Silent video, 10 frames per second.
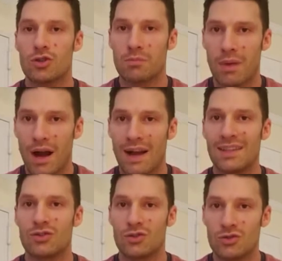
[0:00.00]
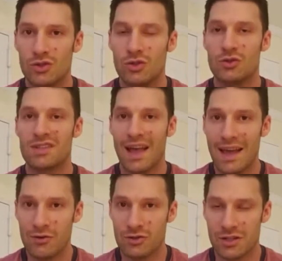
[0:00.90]
your body to use
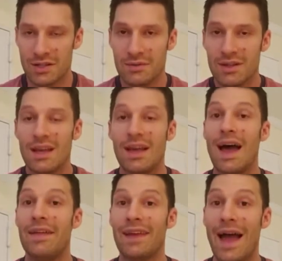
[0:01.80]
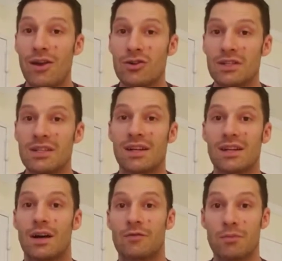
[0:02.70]
energy, and the energy is going
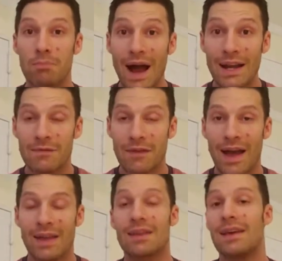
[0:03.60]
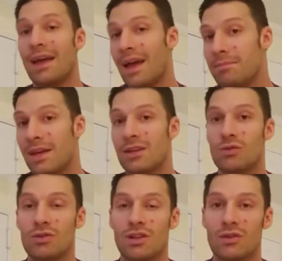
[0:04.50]
to come from body fat and make
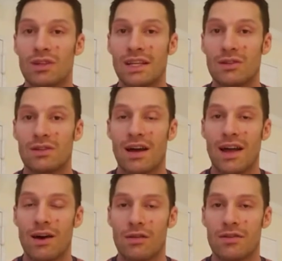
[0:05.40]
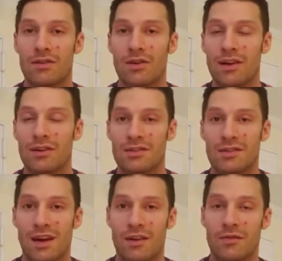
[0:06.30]
you, you know, leaner and healthier and all that good
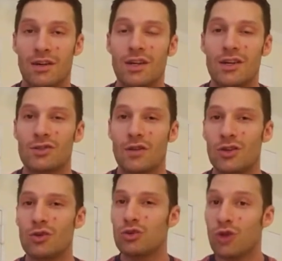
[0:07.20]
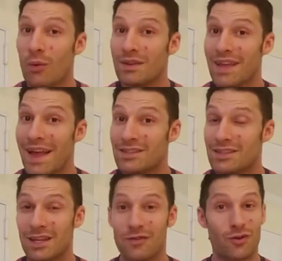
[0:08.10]
stuff. So if you do low
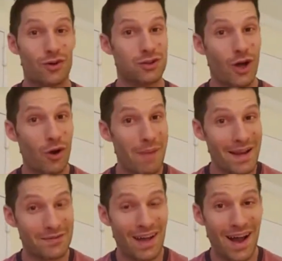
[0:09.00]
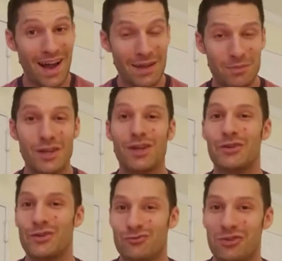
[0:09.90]
intensity for a low amount of time,
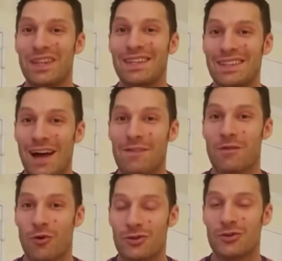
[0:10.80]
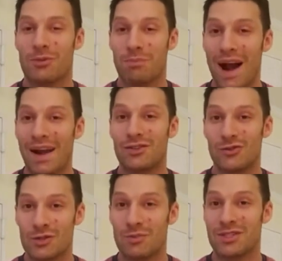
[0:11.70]
you're really not forcing your body to
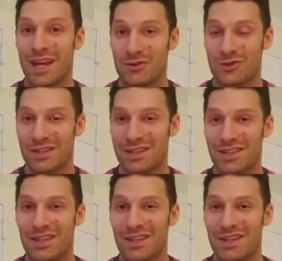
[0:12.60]
use much energy.